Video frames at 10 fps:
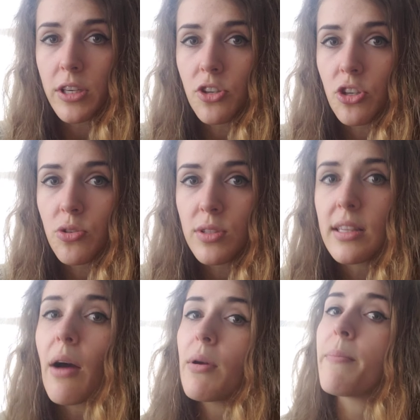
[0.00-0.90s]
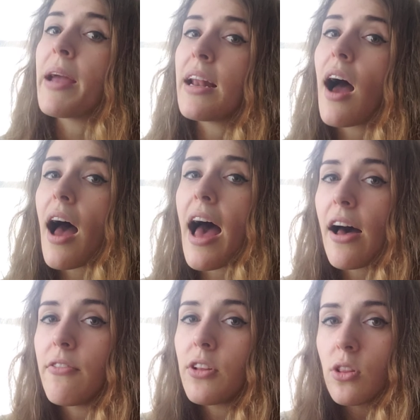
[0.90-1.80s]
issues that we may not
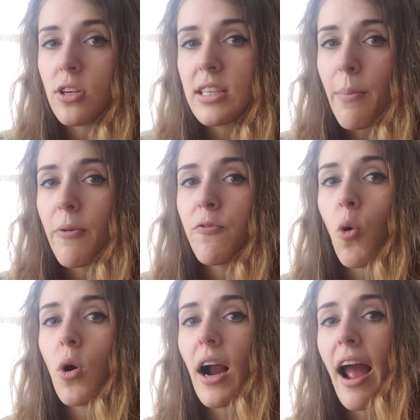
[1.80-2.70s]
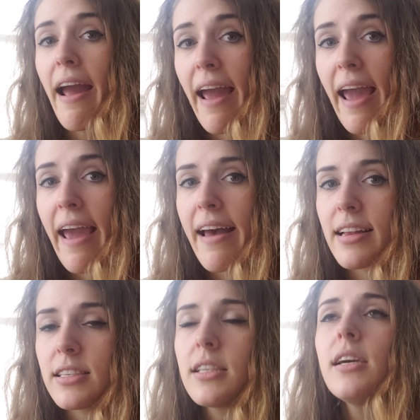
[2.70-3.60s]
have looked at before,
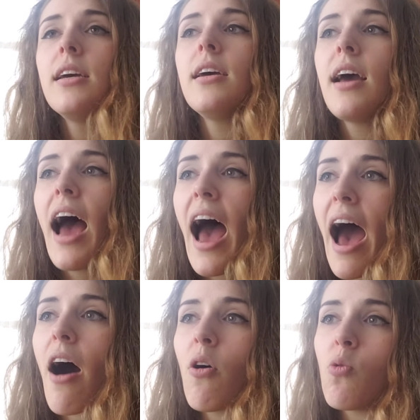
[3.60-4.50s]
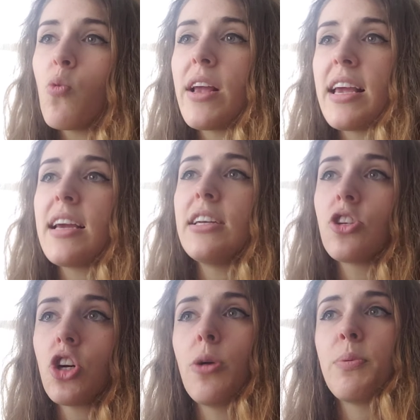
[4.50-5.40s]
and how we
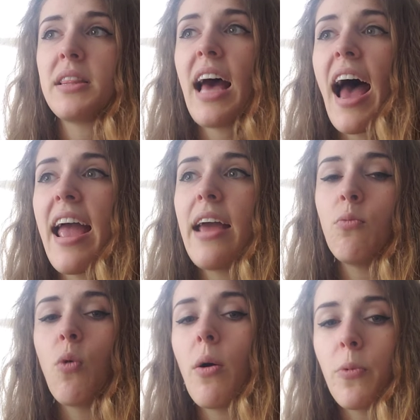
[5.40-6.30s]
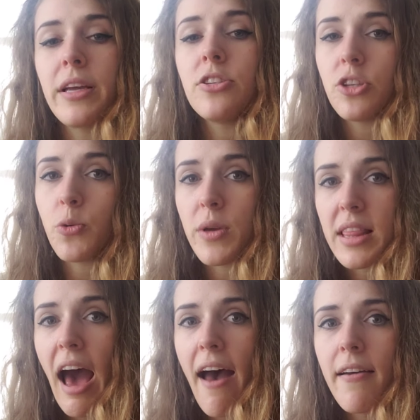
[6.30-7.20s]
interpret that and what we do with
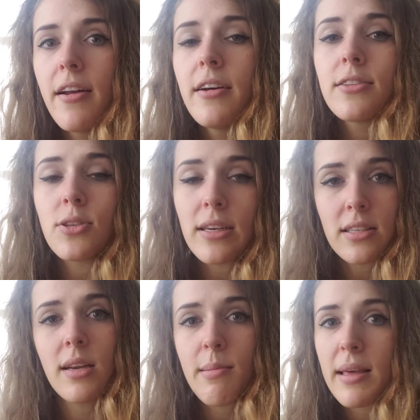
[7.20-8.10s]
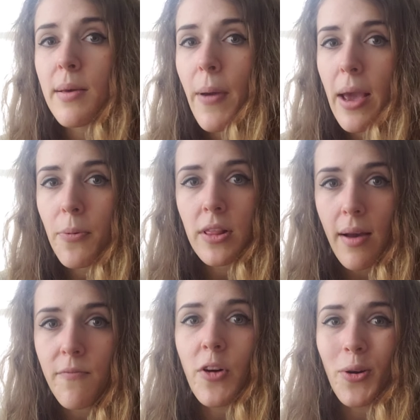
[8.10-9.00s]
that. So that's going to be the paper that
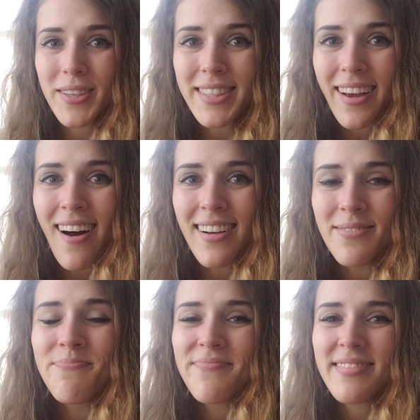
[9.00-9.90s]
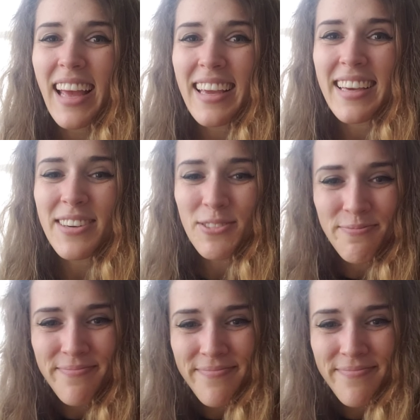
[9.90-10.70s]
I'm focusing on. Thank you.